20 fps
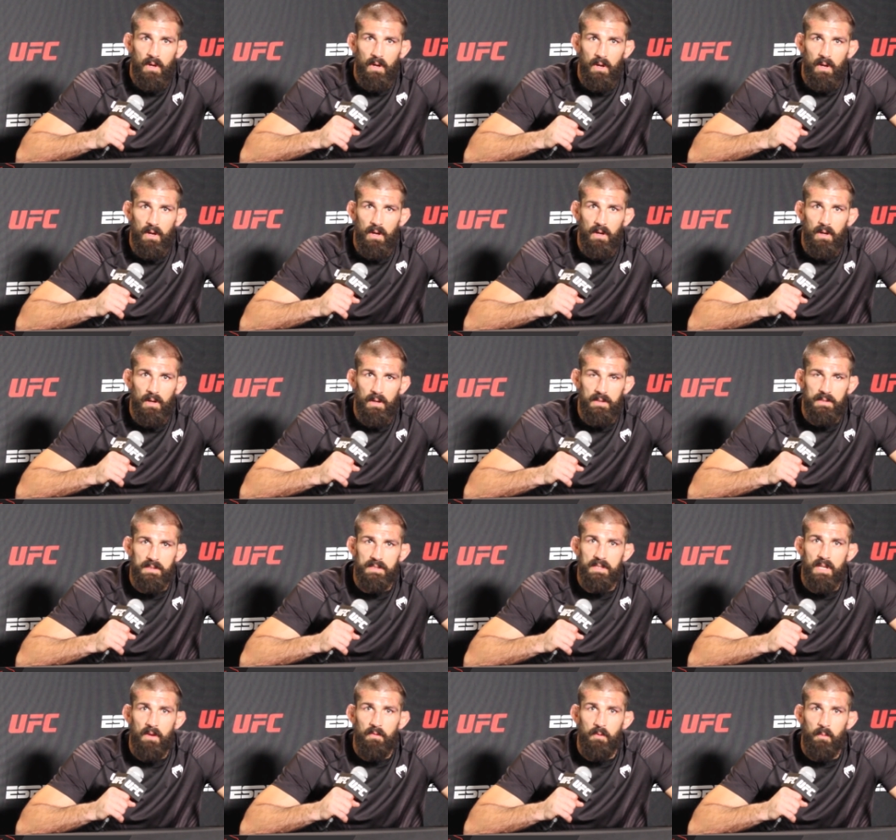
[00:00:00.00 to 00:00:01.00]
uh, and
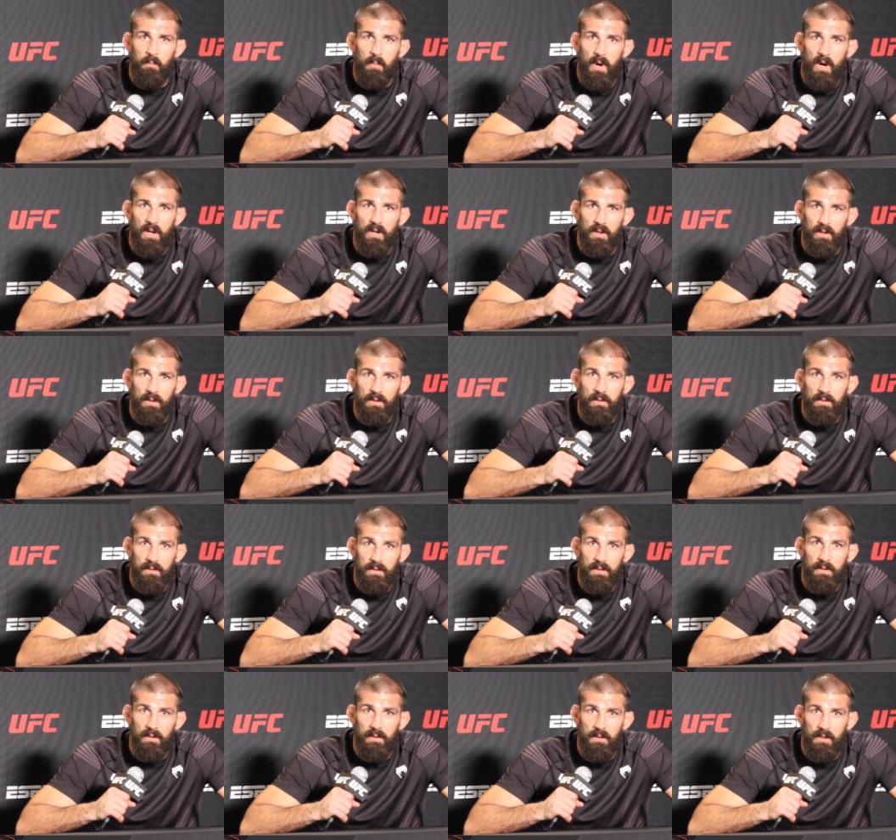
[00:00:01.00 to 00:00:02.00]
Stephan Bonnar,
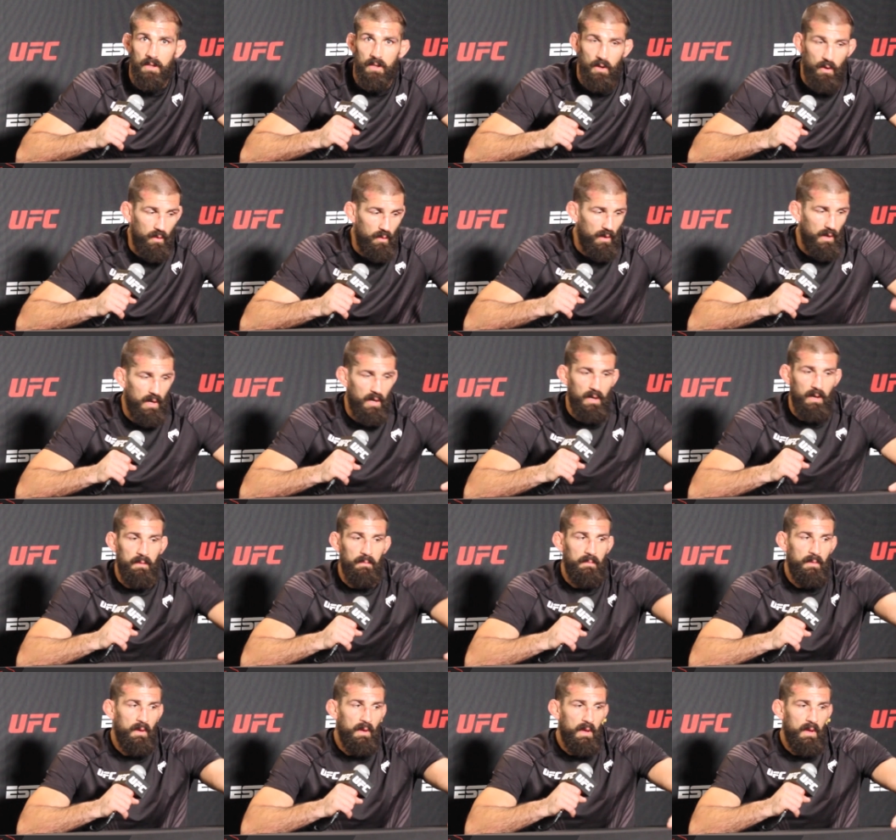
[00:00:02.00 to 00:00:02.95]
you know, uh,